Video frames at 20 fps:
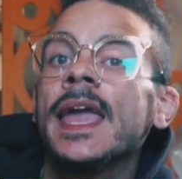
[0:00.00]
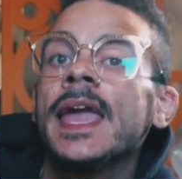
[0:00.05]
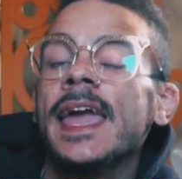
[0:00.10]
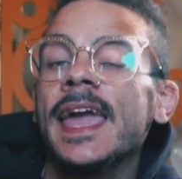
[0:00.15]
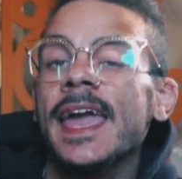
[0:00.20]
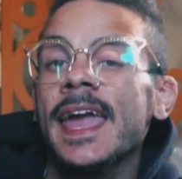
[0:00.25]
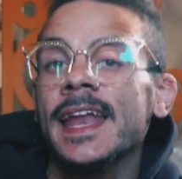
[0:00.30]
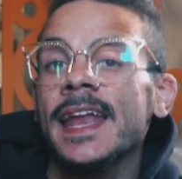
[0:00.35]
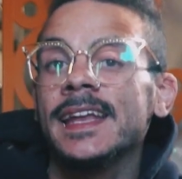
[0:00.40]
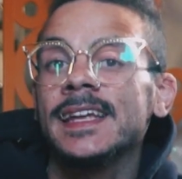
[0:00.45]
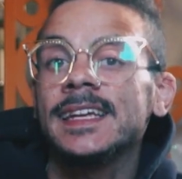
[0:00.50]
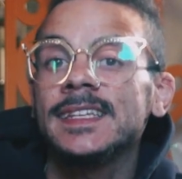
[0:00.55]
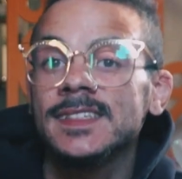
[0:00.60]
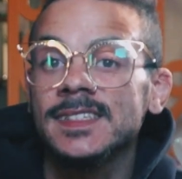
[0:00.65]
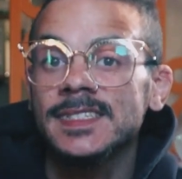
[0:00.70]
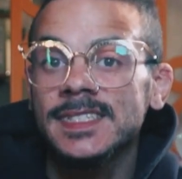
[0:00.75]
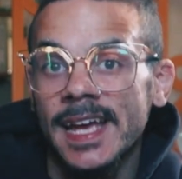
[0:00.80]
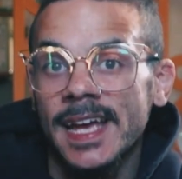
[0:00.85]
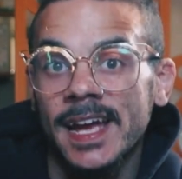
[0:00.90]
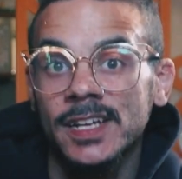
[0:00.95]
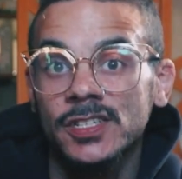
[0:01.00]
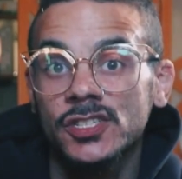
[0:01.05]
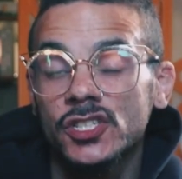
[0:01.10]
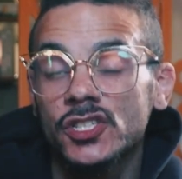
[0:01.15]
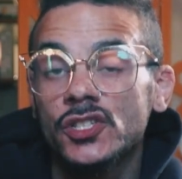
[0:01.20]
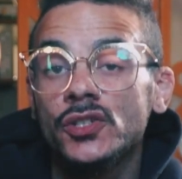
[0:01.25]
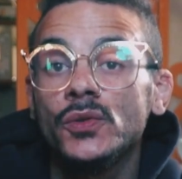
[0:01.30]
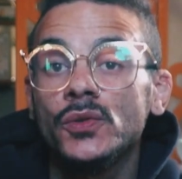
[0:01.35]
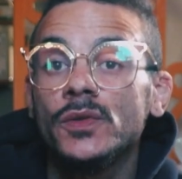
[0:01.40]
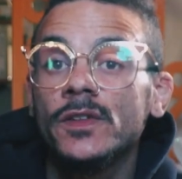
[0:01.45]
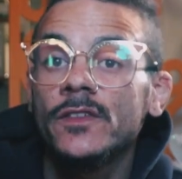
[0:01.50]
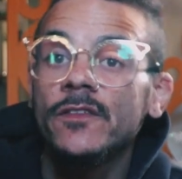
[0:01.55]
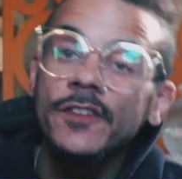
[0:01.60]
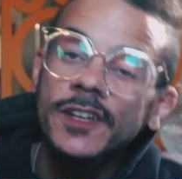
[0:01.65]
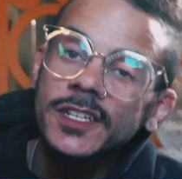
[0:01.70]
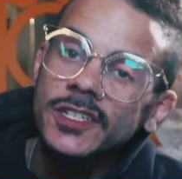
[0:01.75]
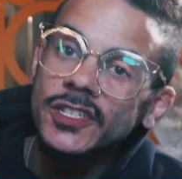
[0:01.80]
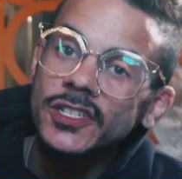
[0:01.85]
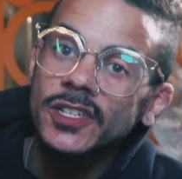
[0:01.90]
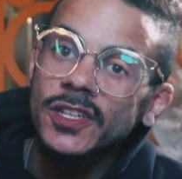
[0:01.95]
And it's attached to the
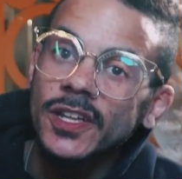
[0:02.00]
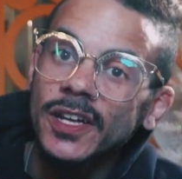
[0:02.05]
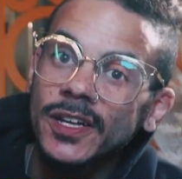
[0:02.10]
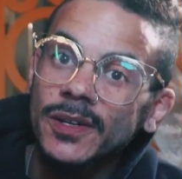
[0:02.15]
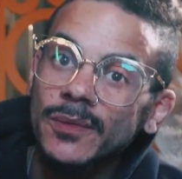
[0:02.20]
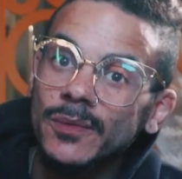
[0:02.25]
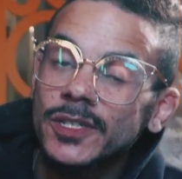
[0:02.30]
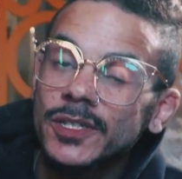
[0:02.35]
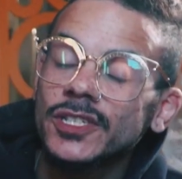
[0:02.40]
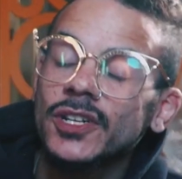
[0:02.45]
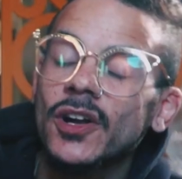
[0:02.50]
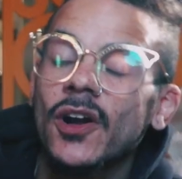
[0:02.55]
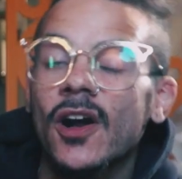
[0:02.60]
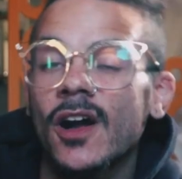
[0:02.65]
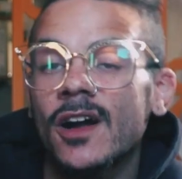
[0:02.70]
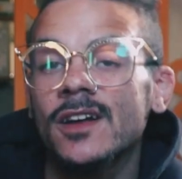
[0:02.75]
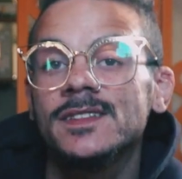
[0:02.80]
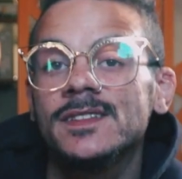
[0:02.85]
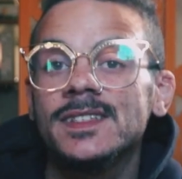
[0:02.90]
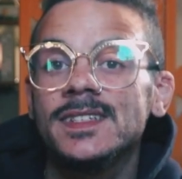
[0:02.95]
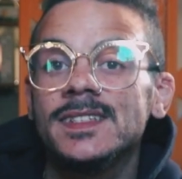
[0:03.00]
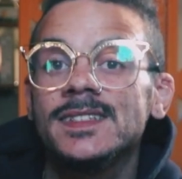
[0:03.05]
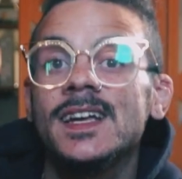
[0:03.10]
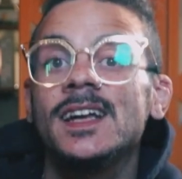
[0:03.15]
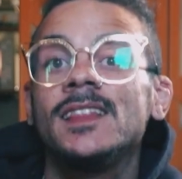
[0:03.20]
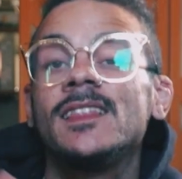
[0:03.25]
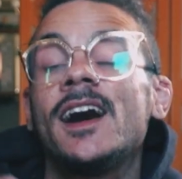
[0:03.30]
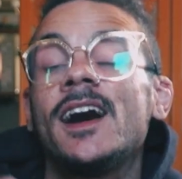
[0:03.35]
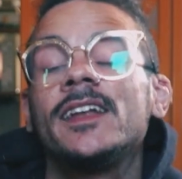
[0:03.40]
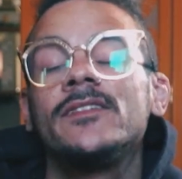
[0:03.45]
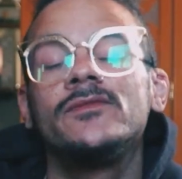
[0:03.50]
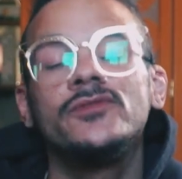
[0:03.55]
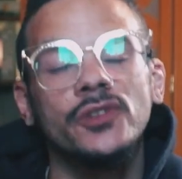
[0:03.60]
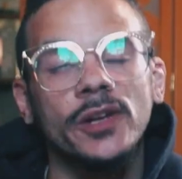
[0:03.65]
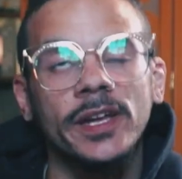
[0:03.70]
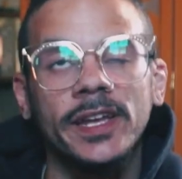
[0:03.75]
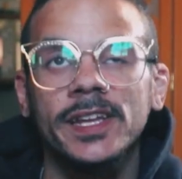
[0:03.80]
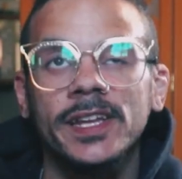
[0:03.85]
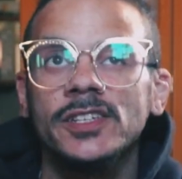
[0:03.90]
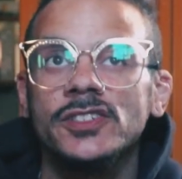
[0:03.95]
fistula, which causes a lot of
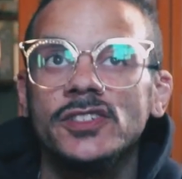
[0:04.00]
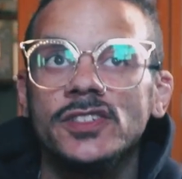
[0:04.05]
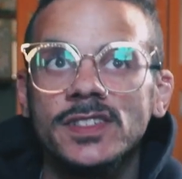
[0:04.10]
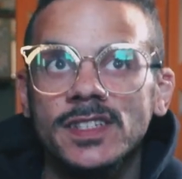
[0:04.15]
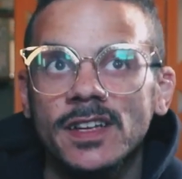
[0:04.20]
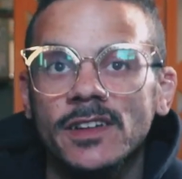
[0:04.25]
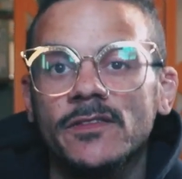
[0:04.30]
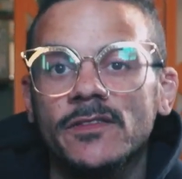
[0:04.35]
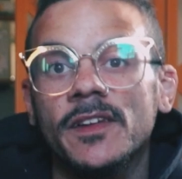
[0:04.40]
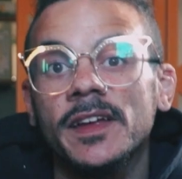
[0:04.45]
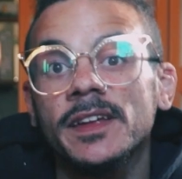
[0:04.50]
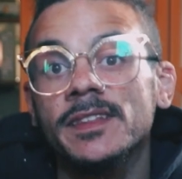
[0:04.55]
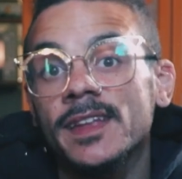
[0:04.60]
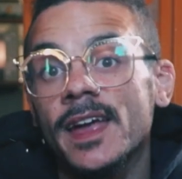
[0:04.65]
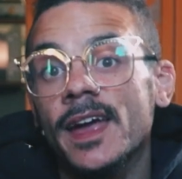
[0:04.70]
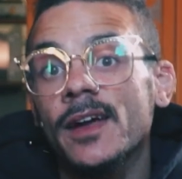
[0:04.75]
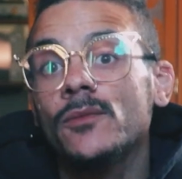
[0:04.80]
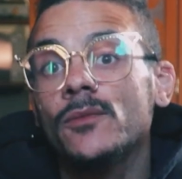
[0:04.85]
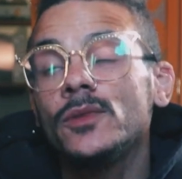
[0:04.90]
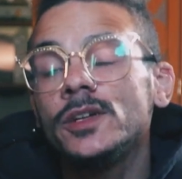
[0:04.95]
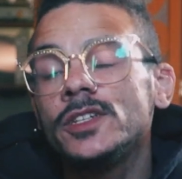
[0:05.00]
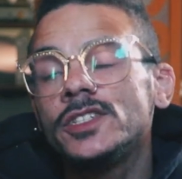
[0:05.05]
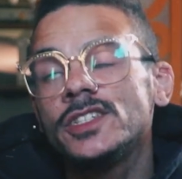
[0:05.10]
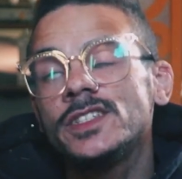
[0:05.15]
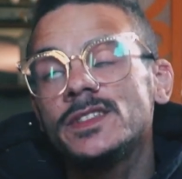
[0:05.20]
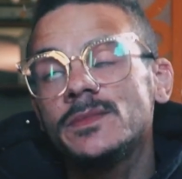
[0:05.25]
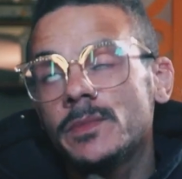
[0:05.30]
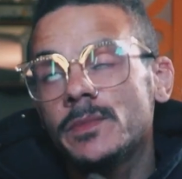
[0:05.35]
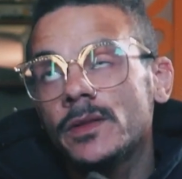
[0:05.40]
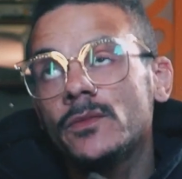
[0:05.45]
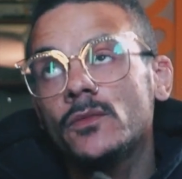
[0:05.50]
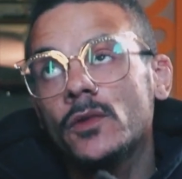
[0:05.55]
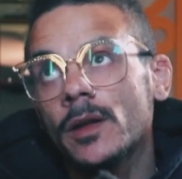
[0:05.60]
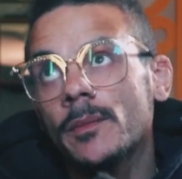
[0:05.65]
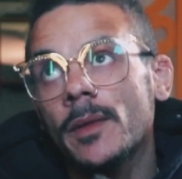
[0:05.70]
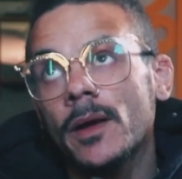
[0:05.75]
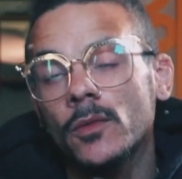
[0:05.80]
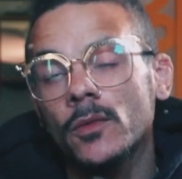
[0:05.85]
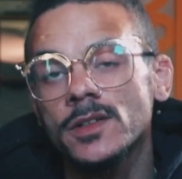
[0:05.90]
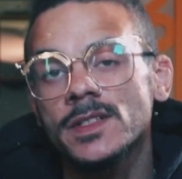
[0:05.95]
drainage and stuff like that, which has been one of
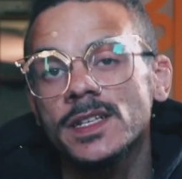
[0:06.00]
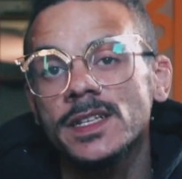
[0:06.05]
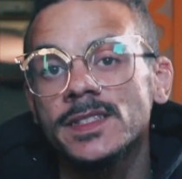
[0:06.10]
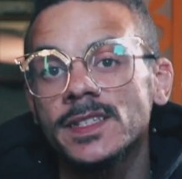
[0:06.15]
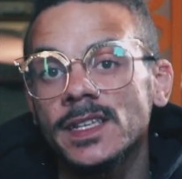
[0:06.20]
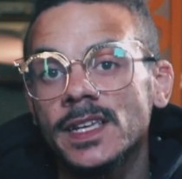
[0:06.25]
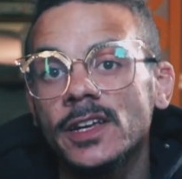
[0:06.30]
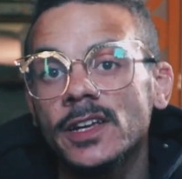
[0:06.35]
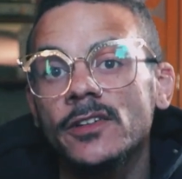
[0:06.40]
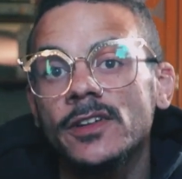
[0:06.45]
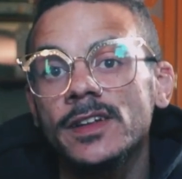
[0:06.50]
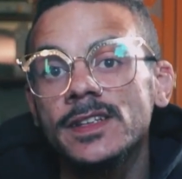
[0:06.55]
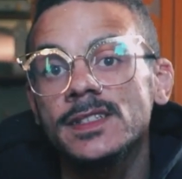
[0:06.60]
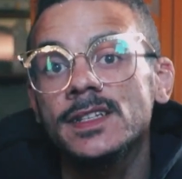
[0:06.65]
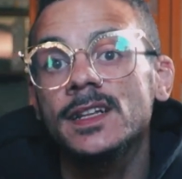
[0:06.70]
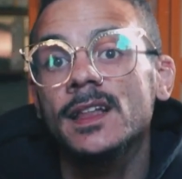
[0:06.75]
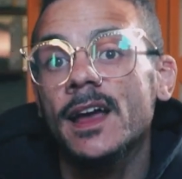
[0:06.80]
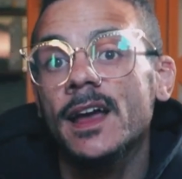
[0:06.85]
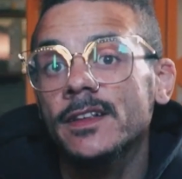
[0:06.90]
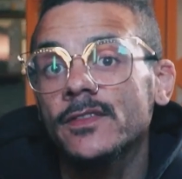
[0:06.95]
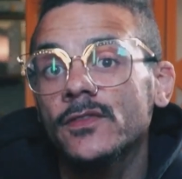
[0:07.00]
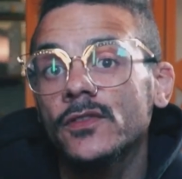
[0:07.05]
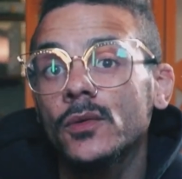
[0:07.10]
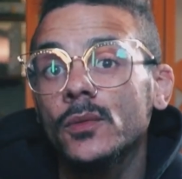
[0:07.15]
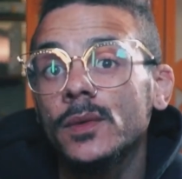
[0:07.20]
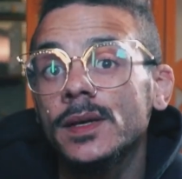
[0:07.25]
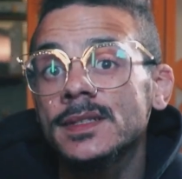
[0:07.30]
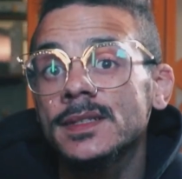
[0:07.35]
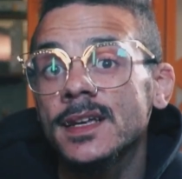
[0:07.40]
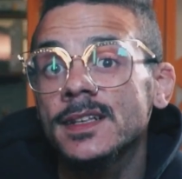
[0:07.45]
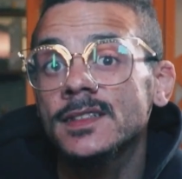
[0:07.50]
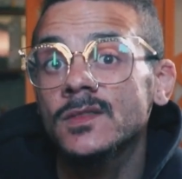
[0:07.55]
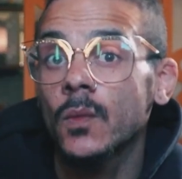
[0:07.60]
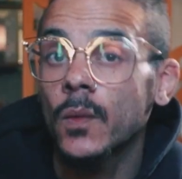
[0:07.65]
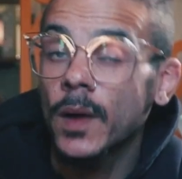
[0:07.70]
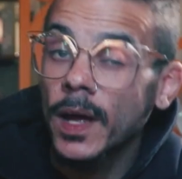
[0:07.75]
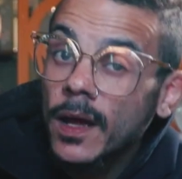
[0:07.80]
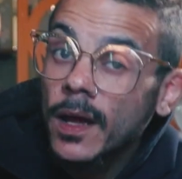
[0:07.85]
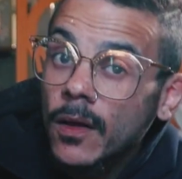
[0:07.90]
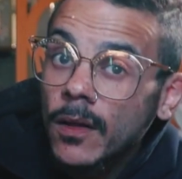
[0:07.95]
my worst insecurities in the last few weeks as
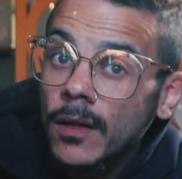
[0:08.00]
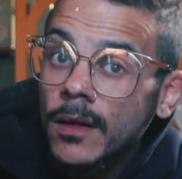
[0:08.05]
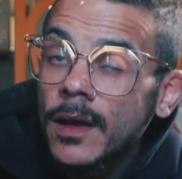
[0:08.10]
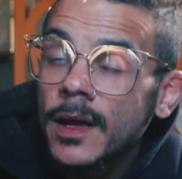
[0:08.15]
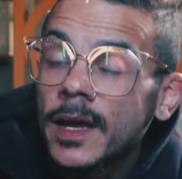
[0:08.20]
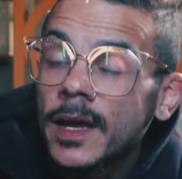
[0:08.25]
well,